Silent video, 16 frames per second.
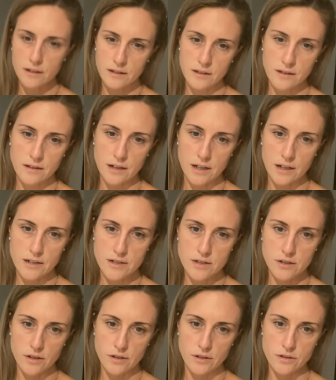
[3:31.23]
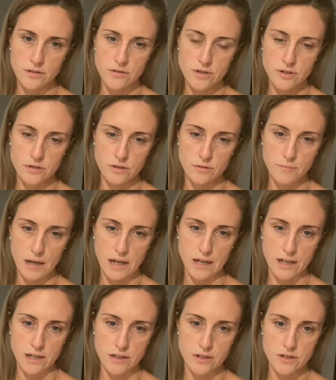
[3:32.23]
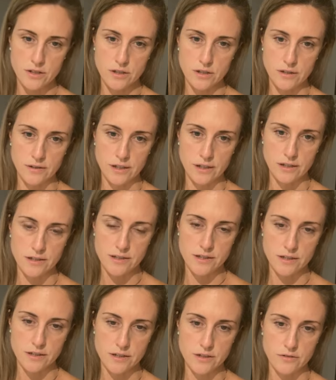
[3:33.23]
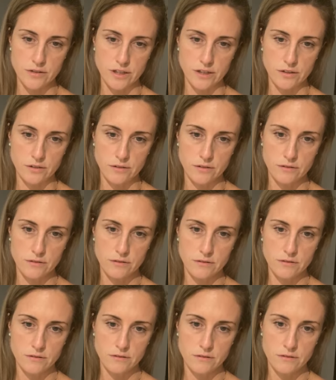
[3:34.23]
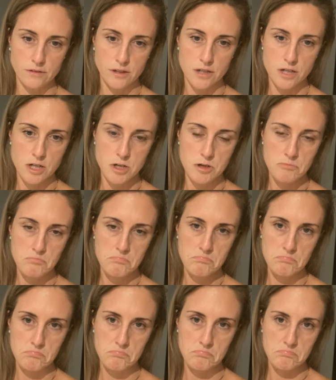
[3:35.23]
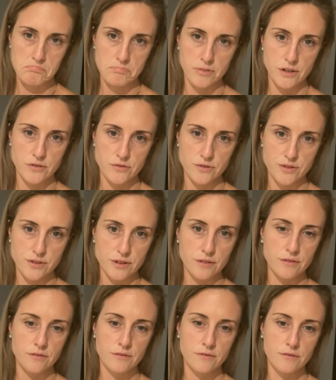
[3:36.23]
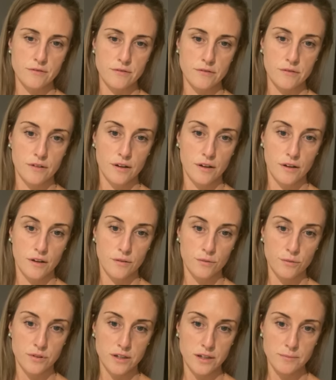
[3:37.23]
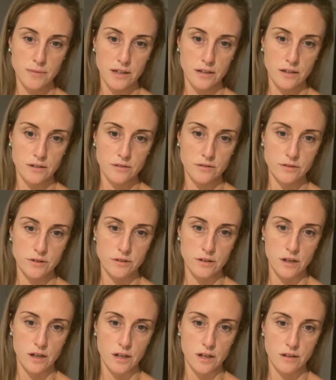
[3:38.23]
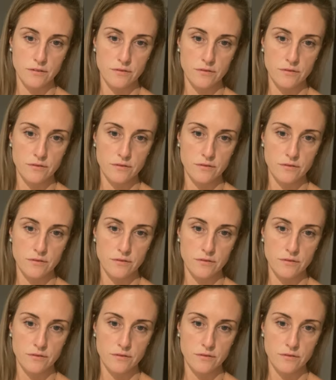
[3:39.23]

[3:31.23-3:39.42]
You had to go to your page and they are censoring you. Interesting. Wouldn't let me click on your live.